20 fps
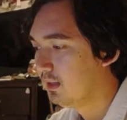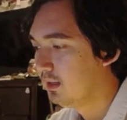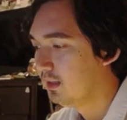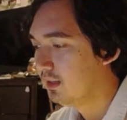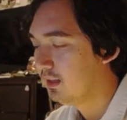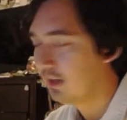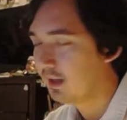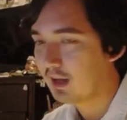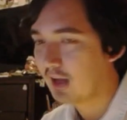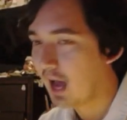
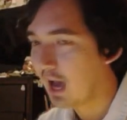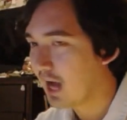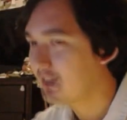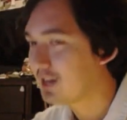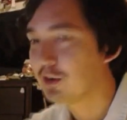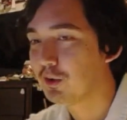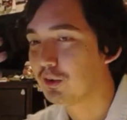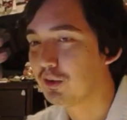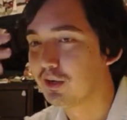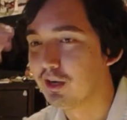Like, I
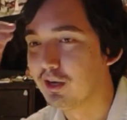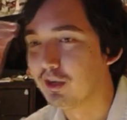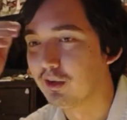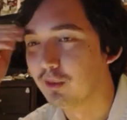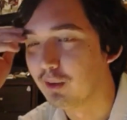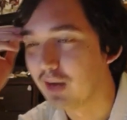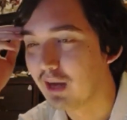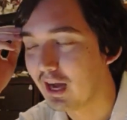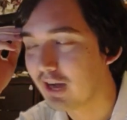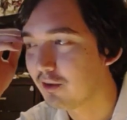don't
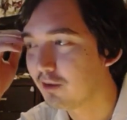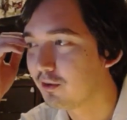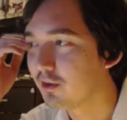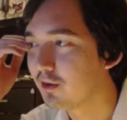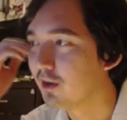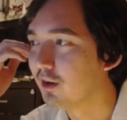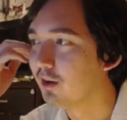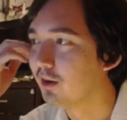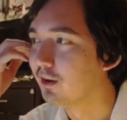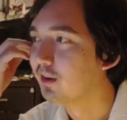know.
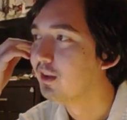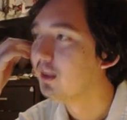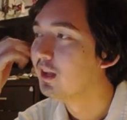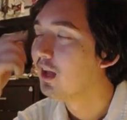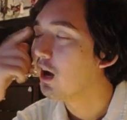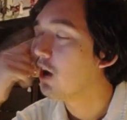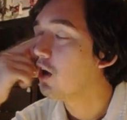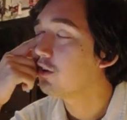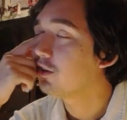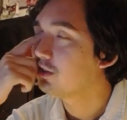
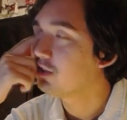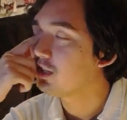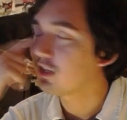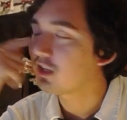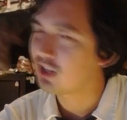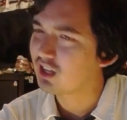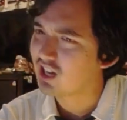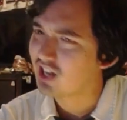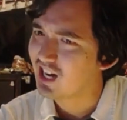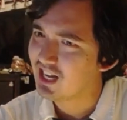Also, just
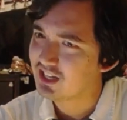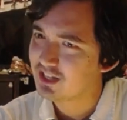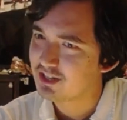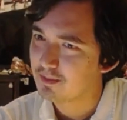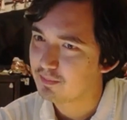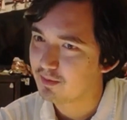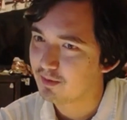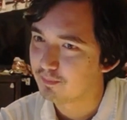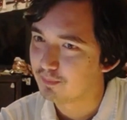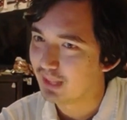the
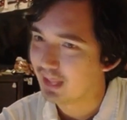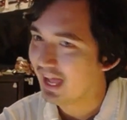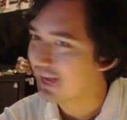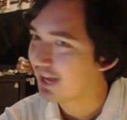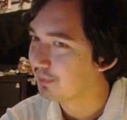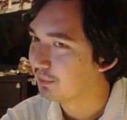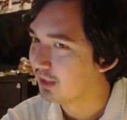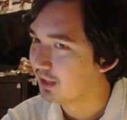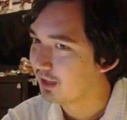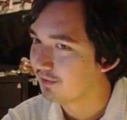concept of
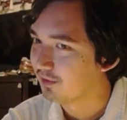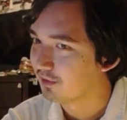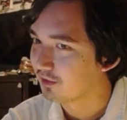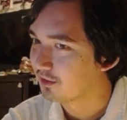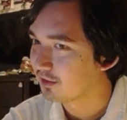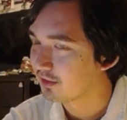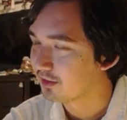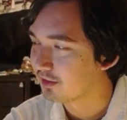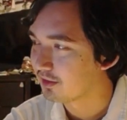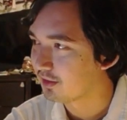black blood
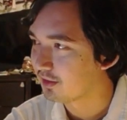versus the